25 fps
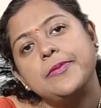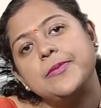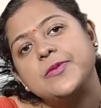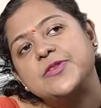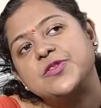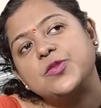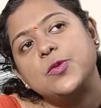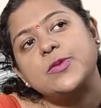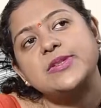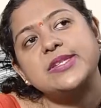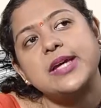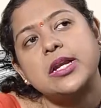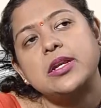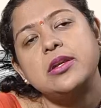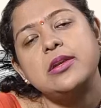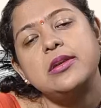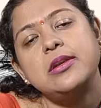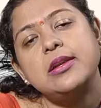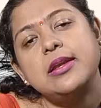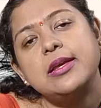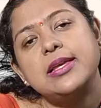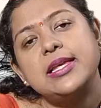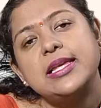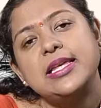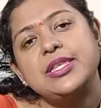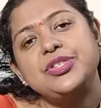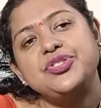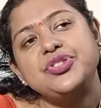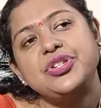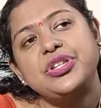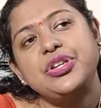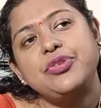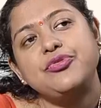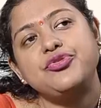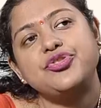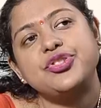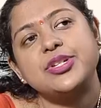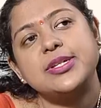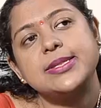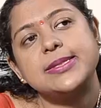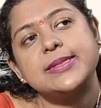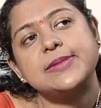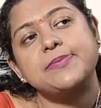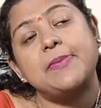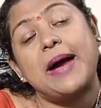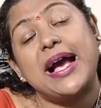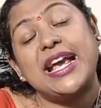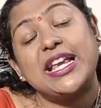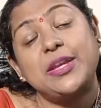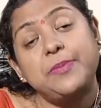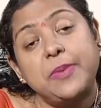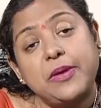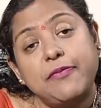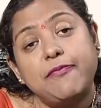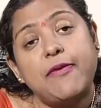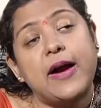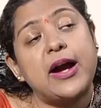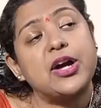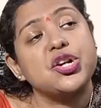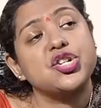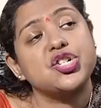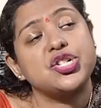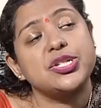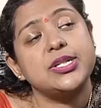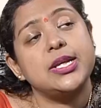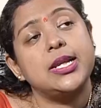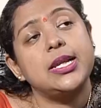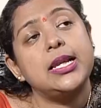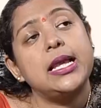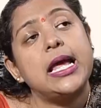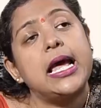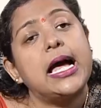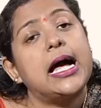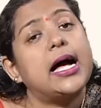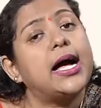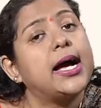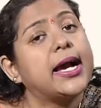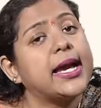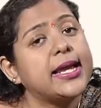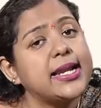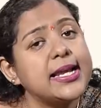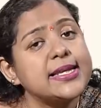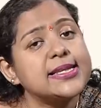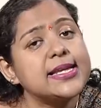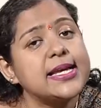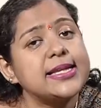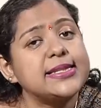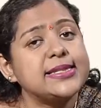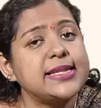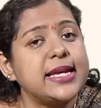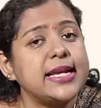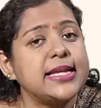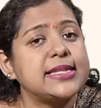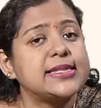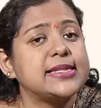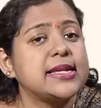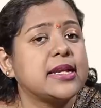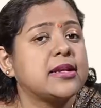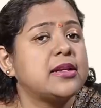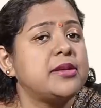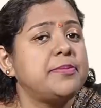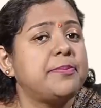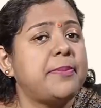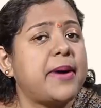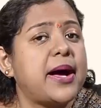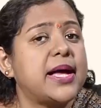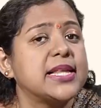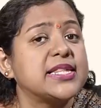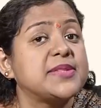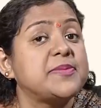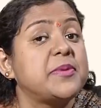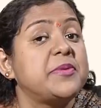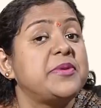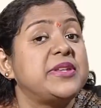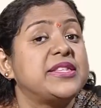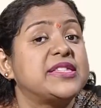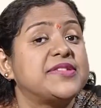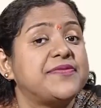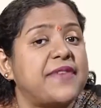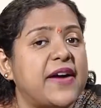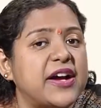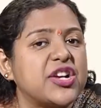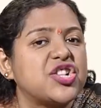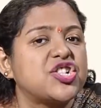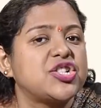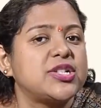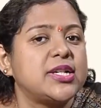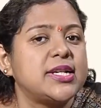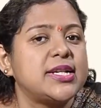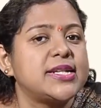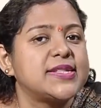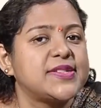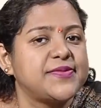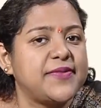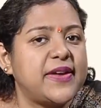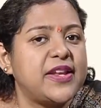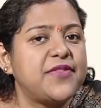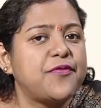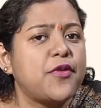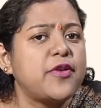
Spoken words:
So certain institutions might be functional. Again, as I said, certain parts may be dysfunctional as well.